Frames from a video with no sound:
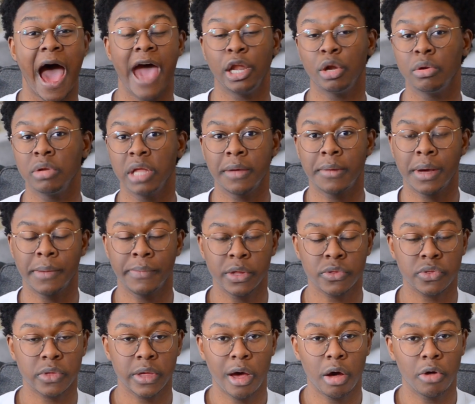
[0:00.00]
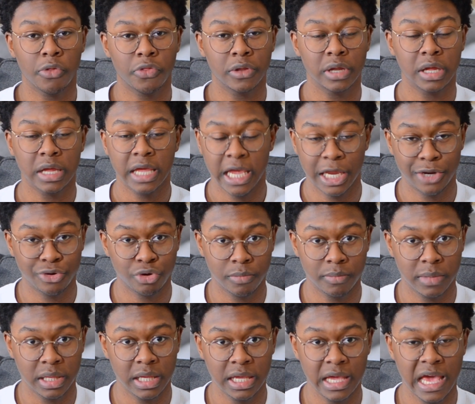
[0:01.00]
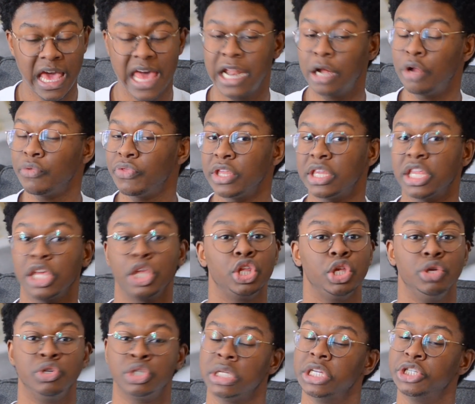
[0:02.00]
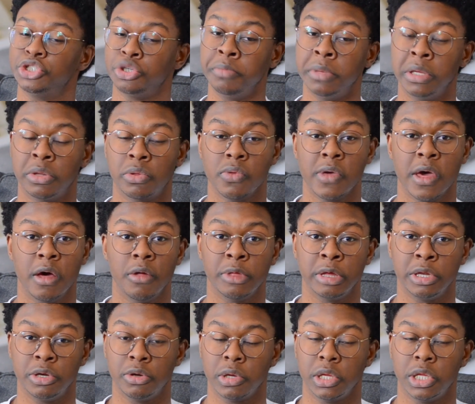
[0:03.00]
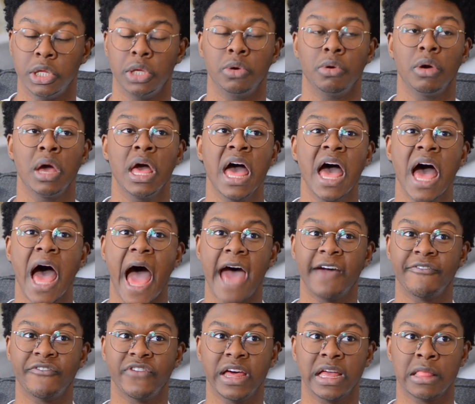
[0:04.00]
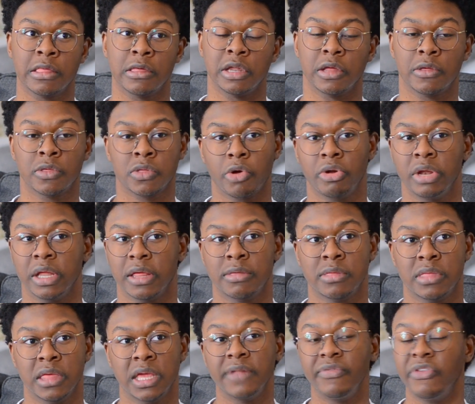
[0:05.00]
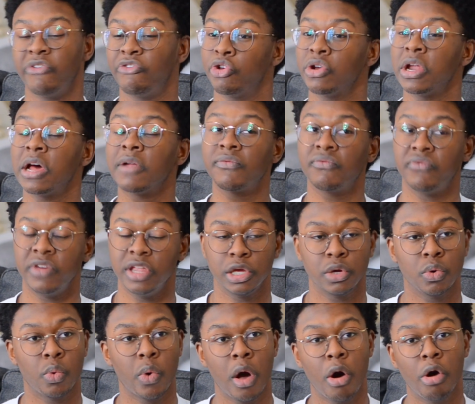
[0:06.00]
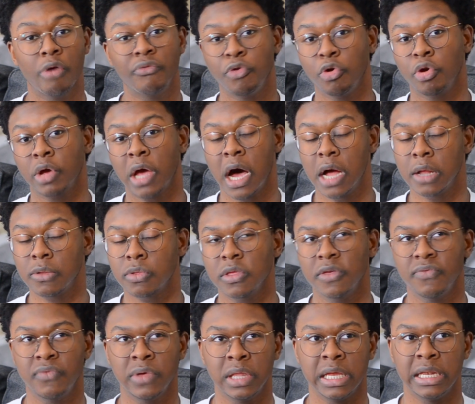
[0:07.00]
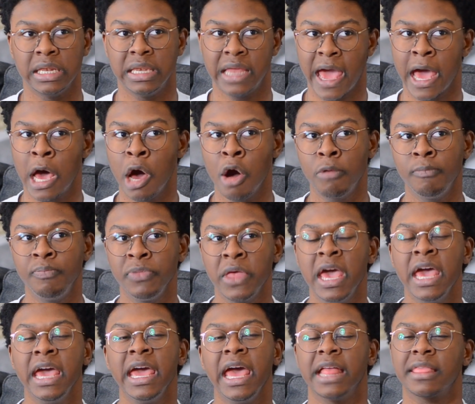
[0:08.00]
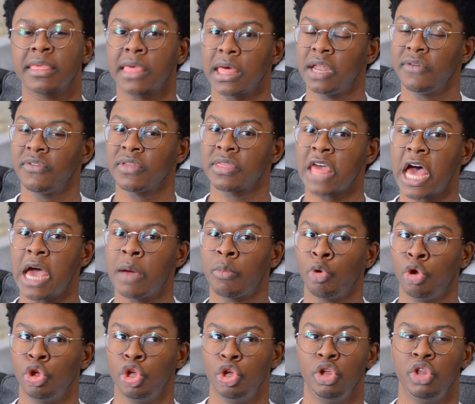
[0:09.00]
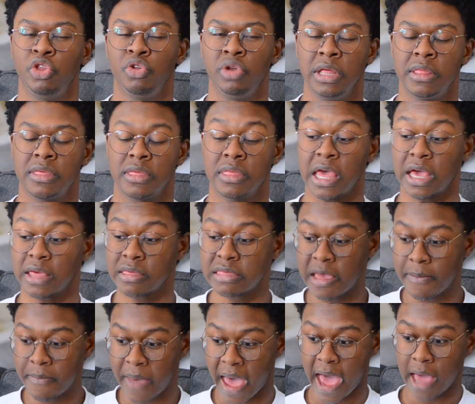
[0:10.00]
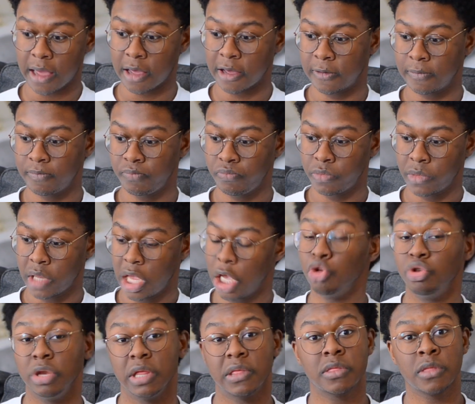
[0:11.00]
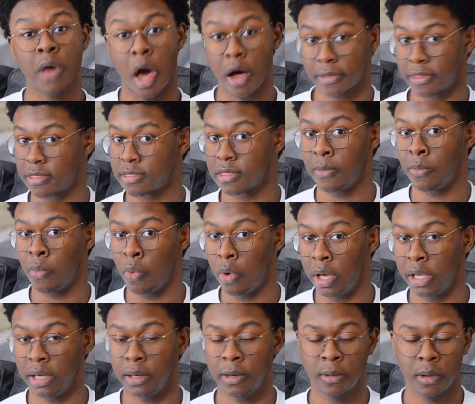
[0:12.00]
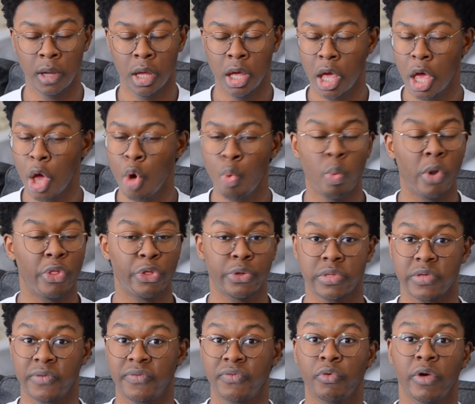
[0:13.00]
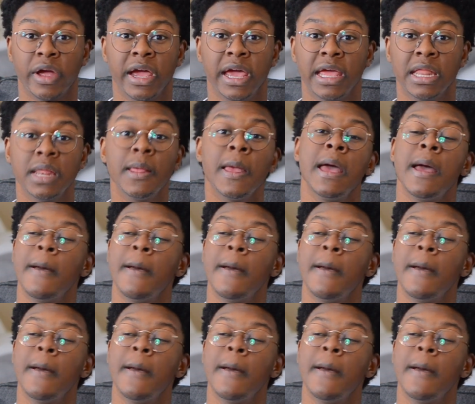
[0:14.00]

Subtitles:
don't let my mental health hinder me, and I don't think that you should let your mental health hinder you. I feel like to a certain extent, if you're not feeling well, if you're constantly feeling down, it's kind of a time where you either need to take a step back, you need to talk to someone, whether it's a friend,